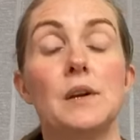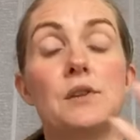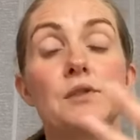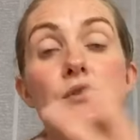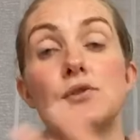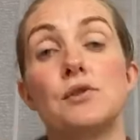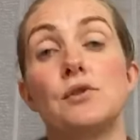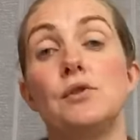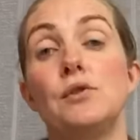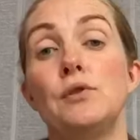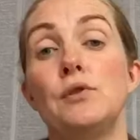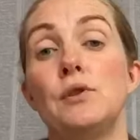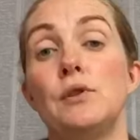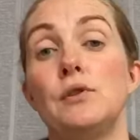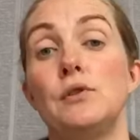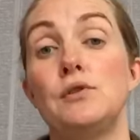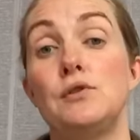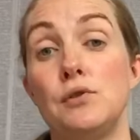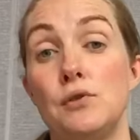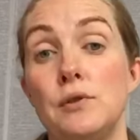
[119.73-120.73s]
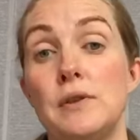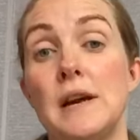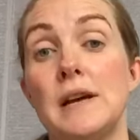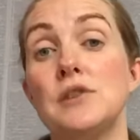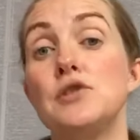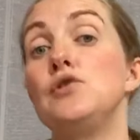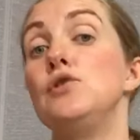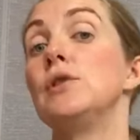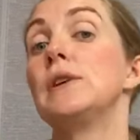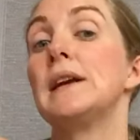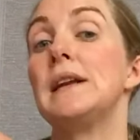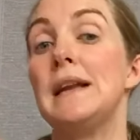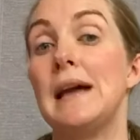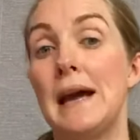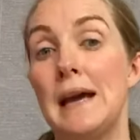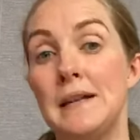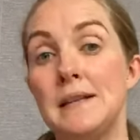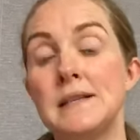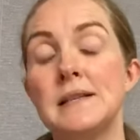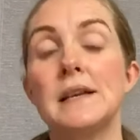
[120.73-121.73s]
to do this. You can
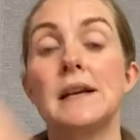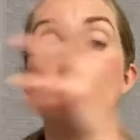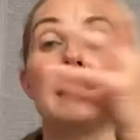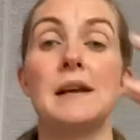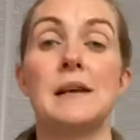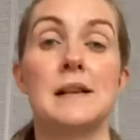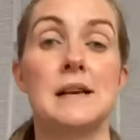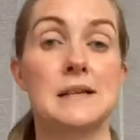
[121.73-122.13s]
integrate this